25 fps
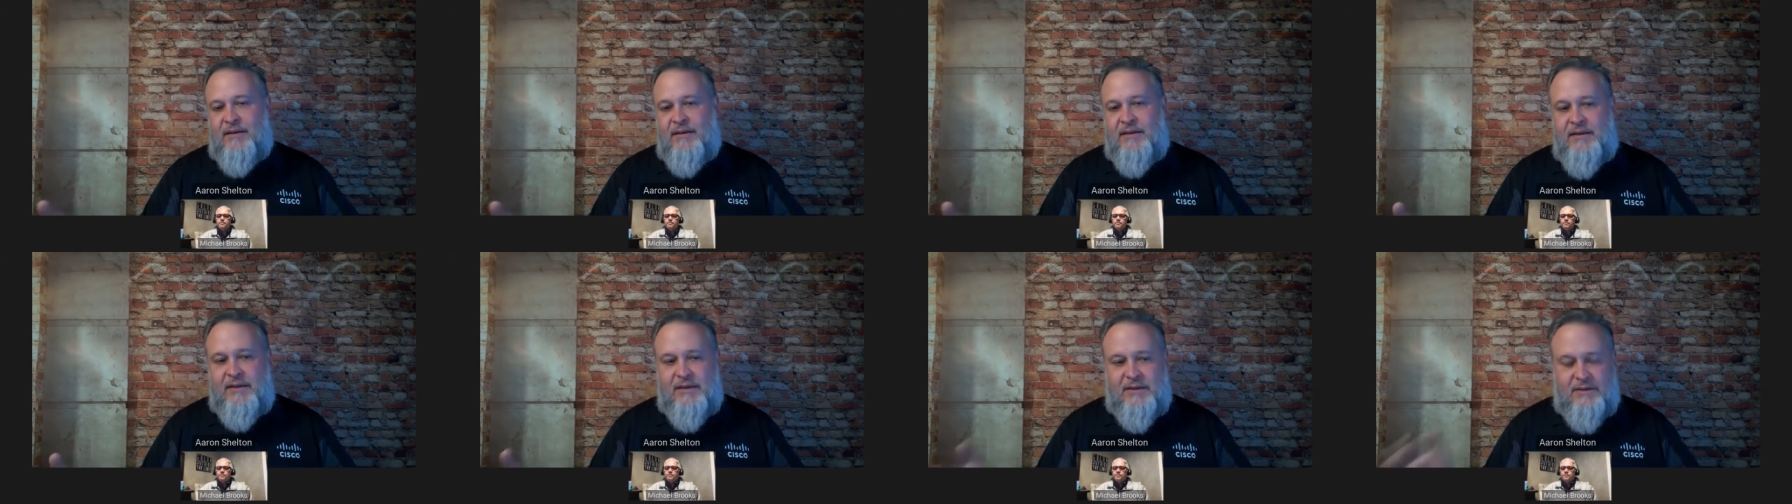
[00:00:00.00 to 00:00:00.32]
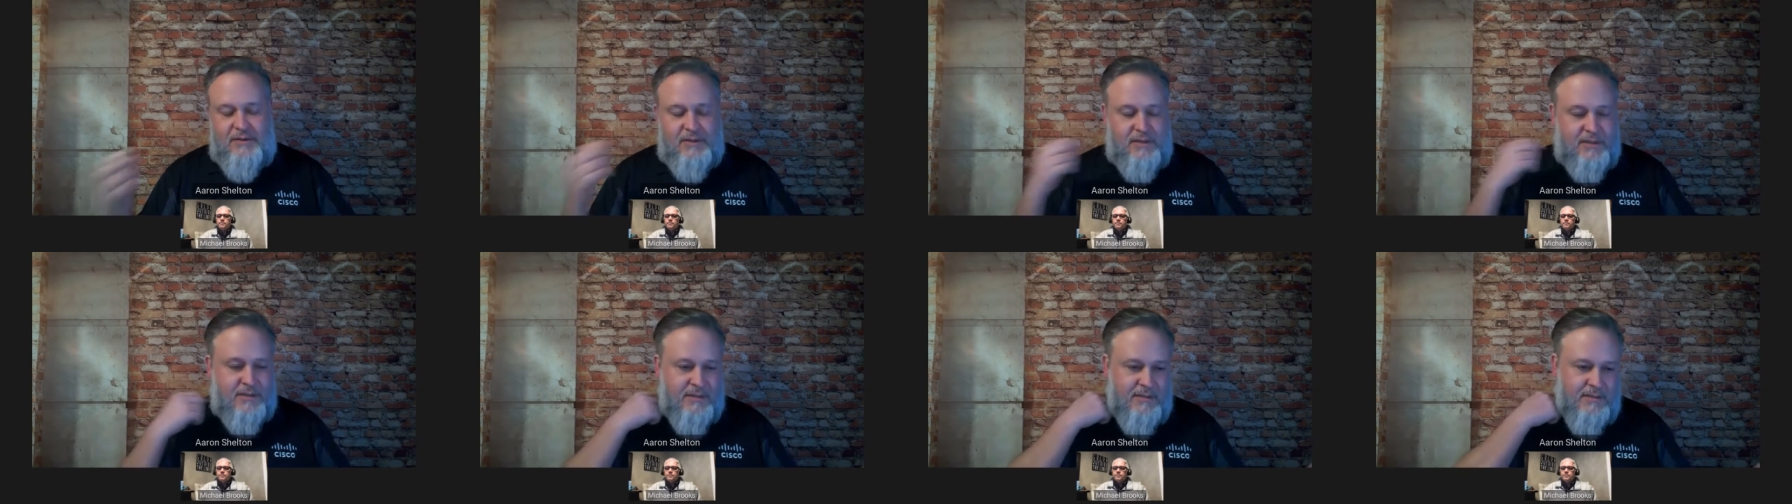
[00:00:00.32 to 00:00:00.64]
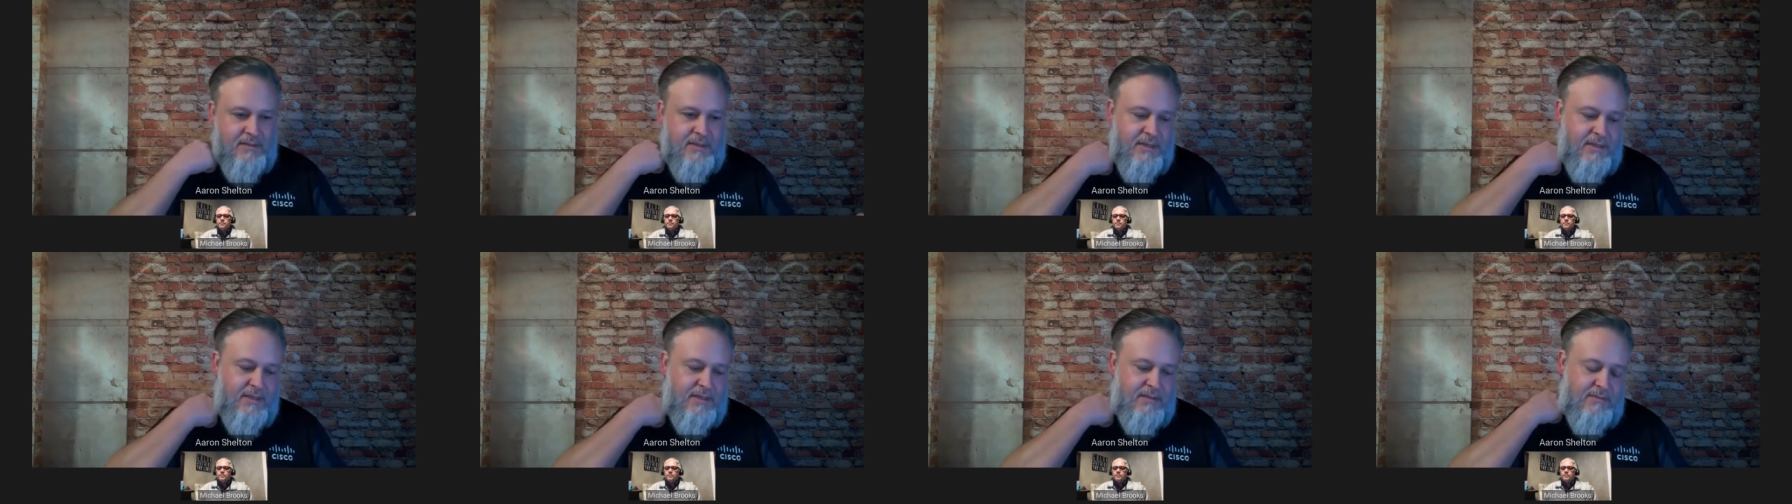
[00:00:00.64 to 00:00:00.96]
you know,
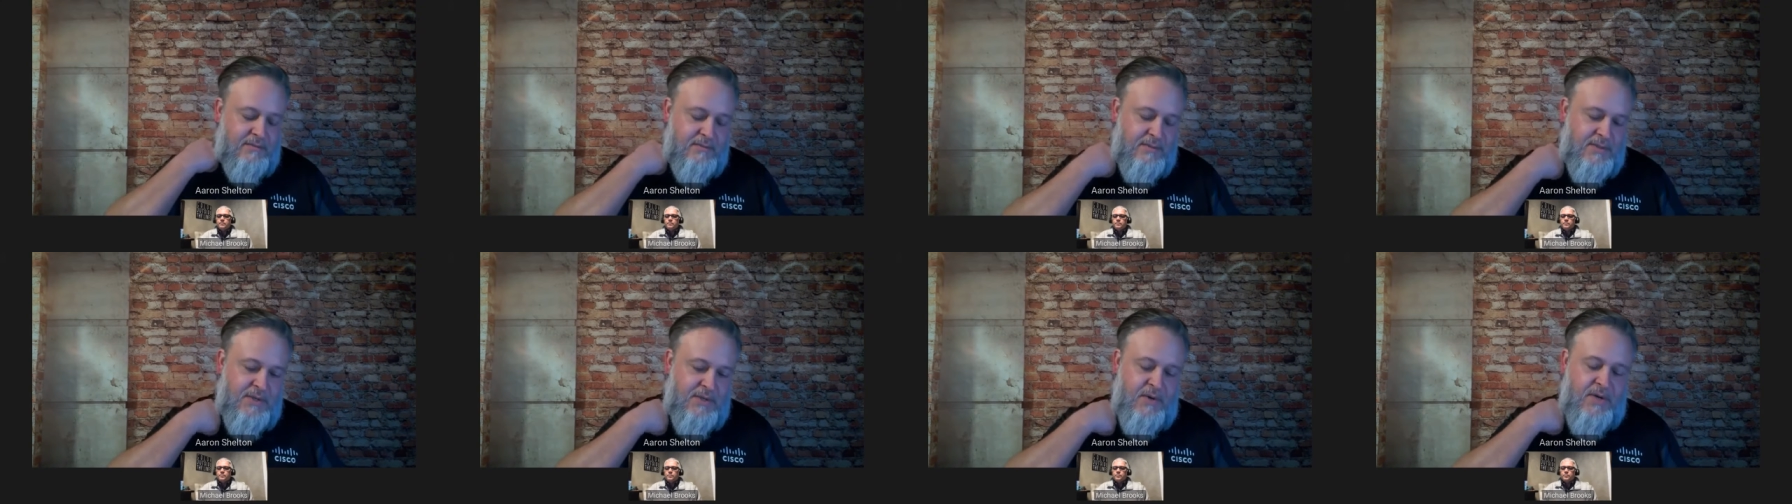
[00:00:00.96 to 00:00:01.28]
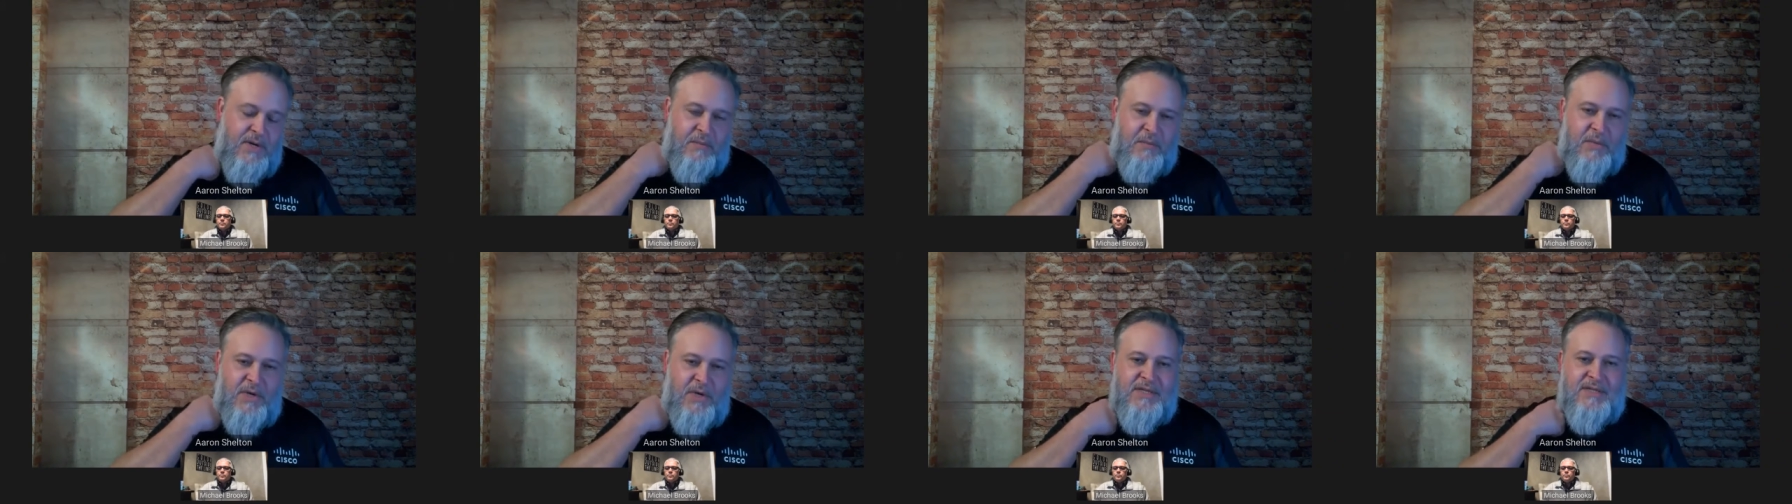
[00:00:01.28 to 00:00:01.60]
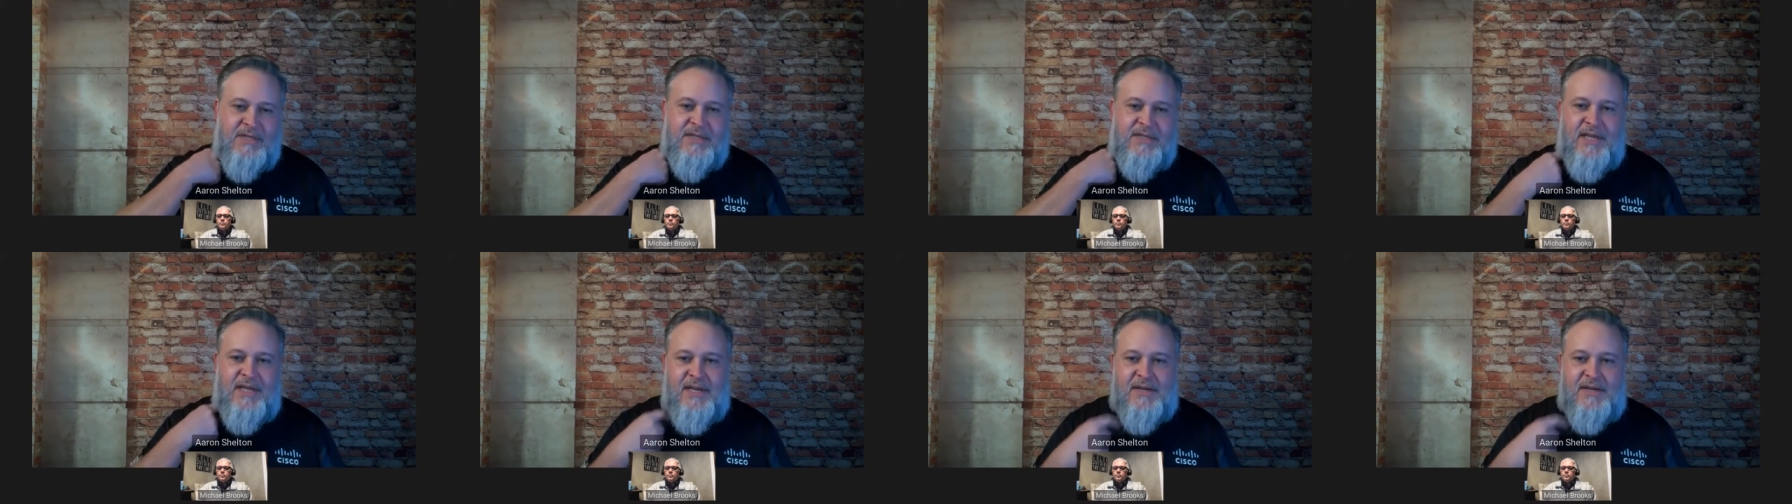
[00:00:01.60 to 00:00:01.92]
you're, you're showing a
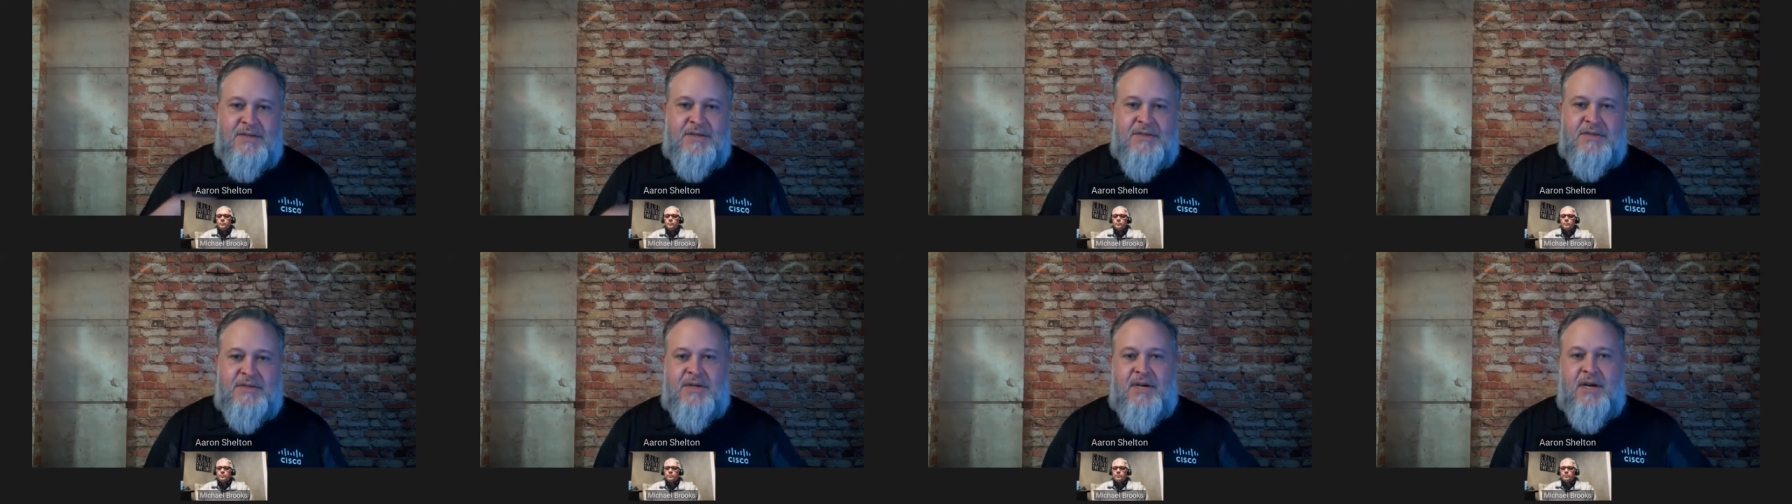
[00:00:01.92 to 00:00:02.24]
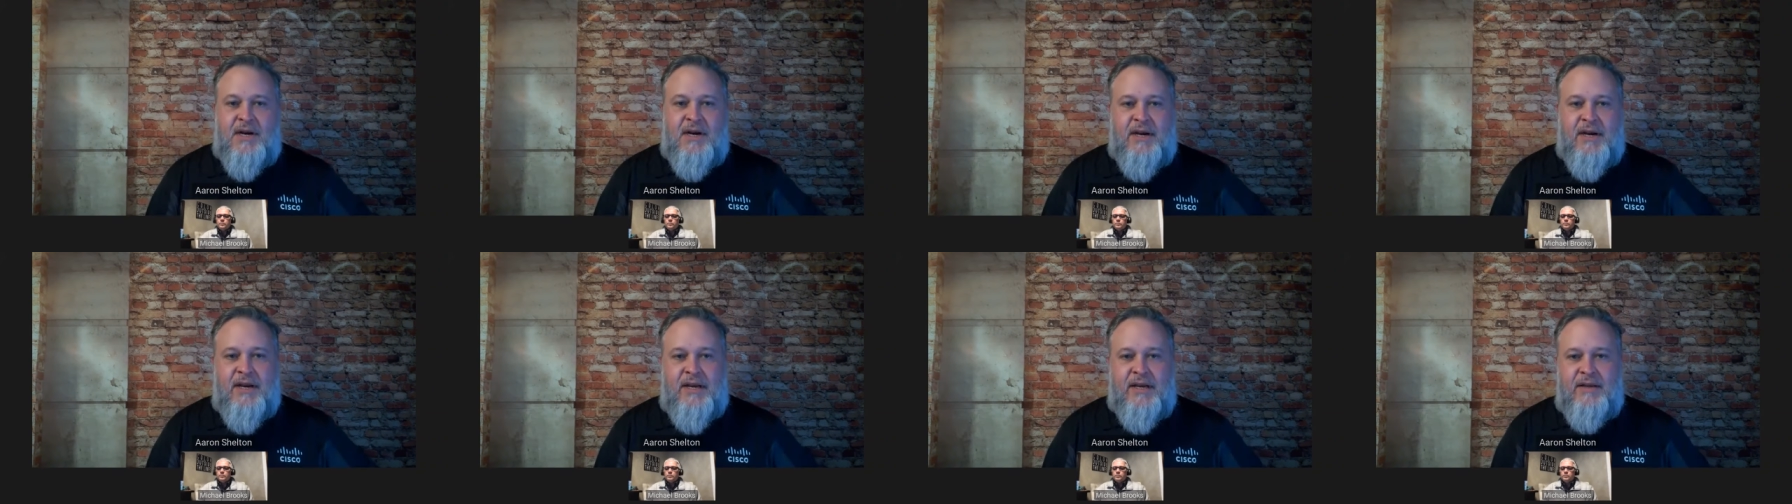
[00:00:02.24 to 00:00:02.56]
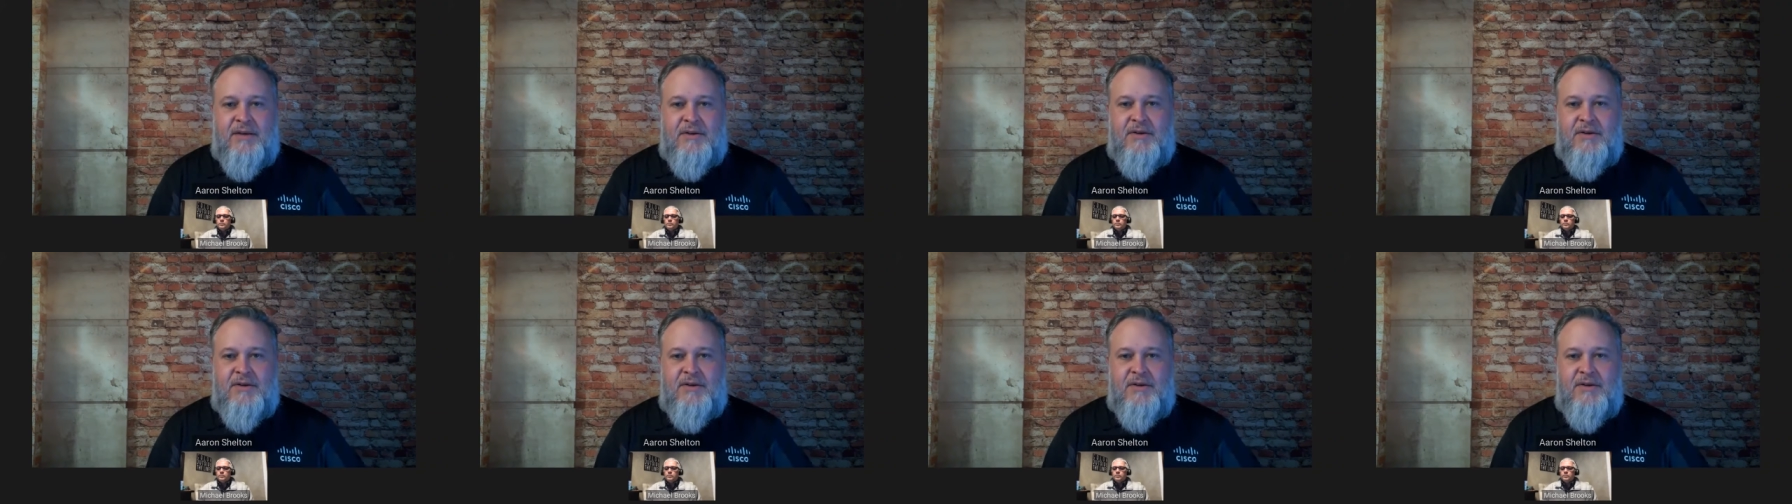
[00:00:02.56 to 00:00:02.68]
presentation sharing.